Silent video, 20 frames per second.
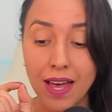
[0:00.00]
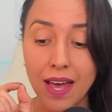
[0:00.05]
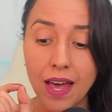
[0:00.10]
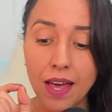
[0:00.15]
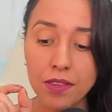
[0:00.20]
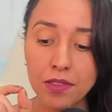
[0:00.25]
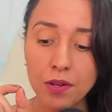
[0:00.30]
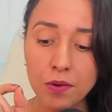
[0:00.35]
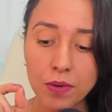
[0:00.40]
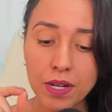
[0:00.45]

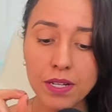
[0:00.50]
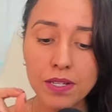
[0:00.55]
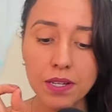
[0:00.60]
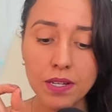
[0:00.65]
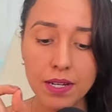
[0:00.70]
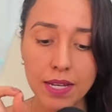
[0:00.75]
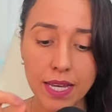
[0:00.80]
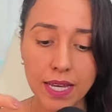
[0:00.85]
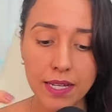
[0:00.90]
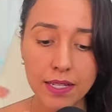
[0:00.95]
And the reason
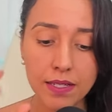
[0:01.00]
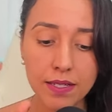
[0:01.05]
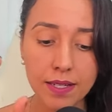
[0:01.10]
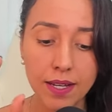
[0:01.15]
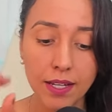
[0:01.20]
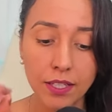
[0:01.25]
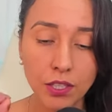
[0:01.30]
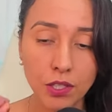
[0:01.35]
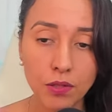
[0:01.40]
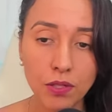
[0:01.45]
is
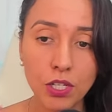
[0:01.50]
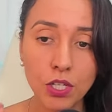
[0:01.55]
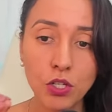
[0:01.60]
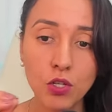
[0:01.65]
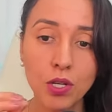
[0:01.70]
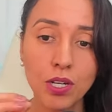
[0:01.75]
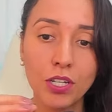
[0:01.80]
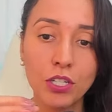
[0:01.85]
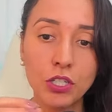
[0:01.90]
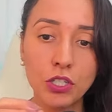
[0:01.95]
you need
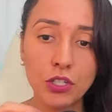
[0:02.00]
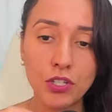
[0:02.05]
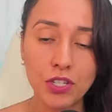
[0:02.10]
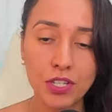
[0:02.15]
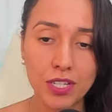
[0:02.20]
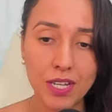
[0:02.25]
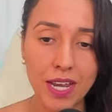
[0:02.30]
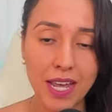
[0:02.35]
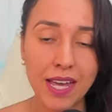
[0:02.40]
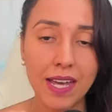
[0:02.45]
to
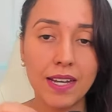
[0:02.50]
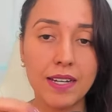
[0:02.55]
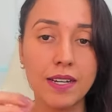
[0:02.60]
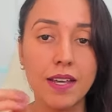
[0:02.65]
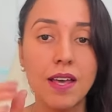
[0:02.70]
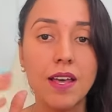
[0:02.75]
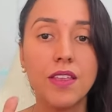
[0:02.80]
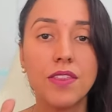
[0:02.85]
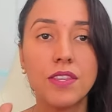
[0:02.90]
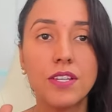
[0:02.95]
understand
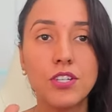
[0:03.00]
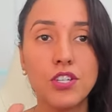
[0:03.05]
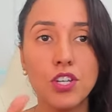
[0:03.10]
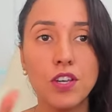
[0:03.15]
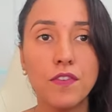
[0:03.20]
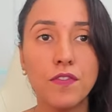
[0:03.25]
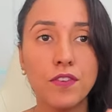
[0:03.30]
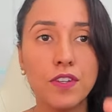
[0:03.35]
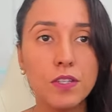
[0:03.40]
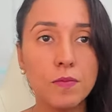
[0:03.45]
the
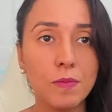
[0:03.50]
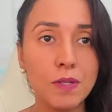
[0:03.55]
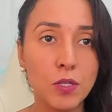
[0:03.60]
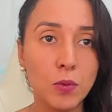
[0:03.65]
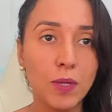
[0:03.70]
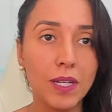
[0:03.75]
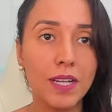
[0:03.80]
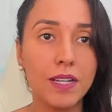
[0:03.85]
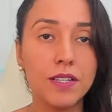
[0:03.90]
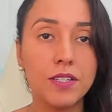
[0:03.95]
difference
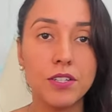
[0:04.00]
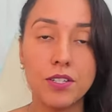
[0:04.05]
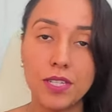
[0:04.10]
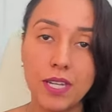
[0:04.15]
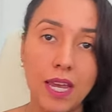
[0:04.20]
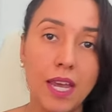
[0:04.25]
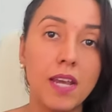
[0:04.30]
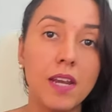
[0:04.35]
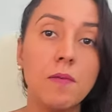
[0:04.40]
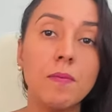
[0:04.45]
between
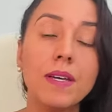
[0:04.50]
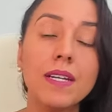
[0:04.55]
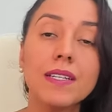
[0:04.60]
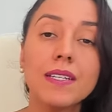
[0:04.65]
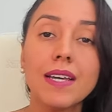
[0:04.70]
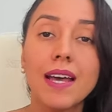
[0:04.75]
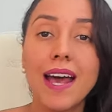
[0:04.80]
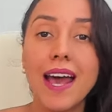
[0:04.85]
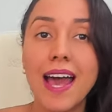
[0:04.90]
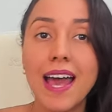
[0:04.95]

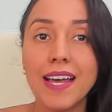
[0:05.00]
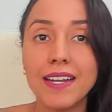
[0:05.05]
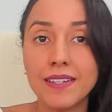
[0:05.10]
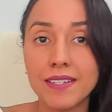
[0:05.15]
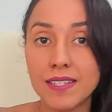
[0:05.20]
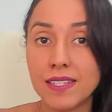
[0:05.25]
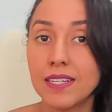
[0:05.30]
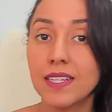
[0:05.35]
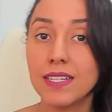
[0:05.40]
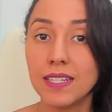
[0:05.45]
entertainment and
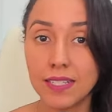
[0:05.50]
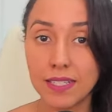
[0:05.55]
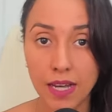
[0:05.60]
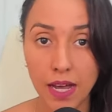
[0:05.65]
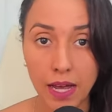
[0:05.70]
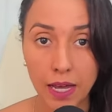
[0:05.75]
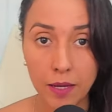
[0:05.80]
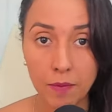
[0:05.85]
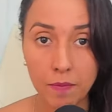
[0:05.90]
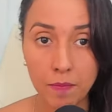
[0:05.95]
study
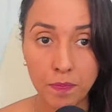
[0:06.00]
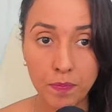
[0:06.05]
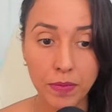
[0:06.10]
time.